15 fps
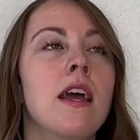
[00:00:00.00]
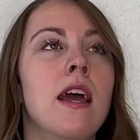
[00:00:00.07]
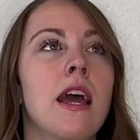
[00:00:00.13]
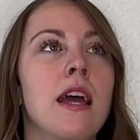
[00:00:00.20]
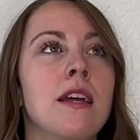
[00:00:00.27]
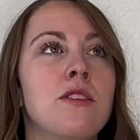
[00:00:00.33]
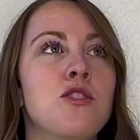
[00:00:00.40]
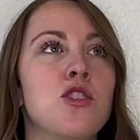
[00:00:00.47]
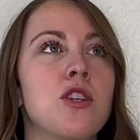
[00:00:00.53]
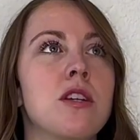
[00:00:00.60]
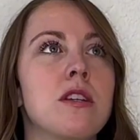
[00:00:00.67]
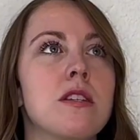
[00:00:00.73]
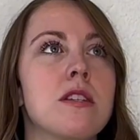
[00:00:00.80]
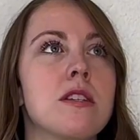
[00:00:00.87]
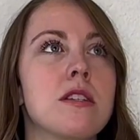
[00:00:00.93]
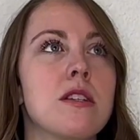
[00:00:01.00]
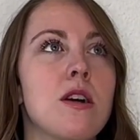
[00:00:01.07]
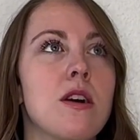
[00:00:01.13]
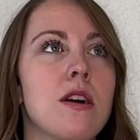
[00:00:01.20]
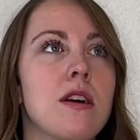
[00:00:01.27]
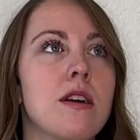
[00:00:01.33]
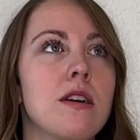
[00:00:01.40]
and just
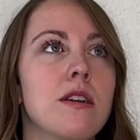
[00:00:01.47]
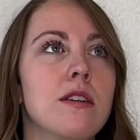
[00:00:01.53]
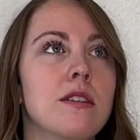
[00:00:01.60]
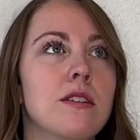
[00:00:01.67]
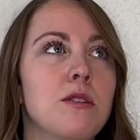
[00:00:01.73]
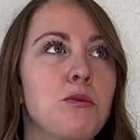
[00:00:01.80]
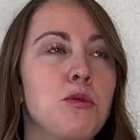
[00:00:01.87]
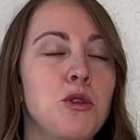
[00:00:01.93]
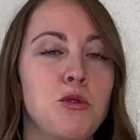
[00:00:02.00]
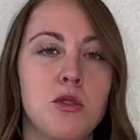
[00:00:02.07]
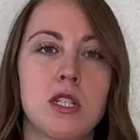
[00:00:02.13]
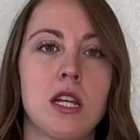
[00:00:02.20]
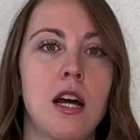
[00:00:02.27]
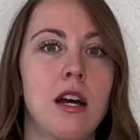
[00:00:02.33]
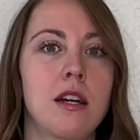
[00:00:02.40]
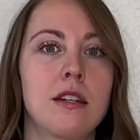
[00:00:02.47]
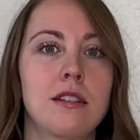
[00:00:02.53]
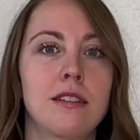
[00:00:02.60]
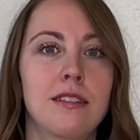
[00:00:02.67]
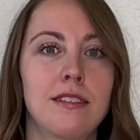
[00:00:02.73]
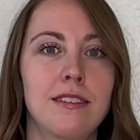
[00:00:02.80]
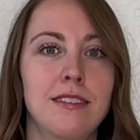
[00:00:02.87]
woosah.
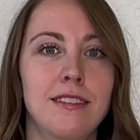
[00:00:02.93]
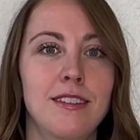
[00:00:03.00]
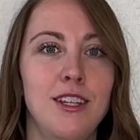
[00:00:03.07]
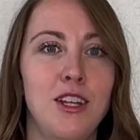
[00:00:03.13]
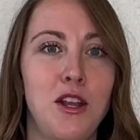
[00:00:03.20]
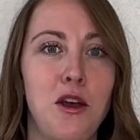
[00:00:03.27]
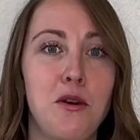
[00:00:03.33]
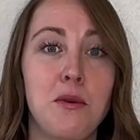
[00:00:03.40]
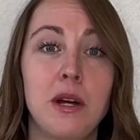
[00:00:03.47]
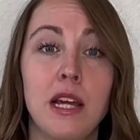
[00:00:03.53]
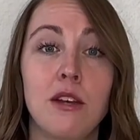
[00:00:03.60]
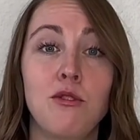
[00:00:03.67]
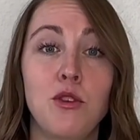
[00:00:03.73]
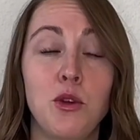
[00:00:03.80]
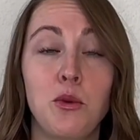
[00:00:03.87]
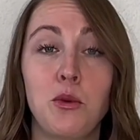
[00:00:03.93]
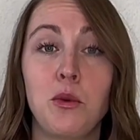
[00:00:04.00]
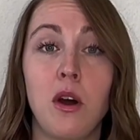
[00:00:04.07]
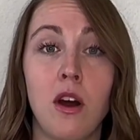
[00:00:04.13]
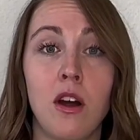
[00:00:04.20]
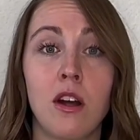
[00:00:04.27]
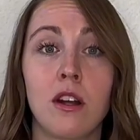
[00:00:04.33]
If you
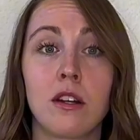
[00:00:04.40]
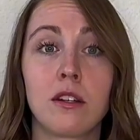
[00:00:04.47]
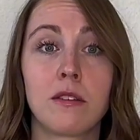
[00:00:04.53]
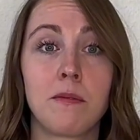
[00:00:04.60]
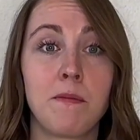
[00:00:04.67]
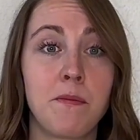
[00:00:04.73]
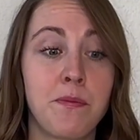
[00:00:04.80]
are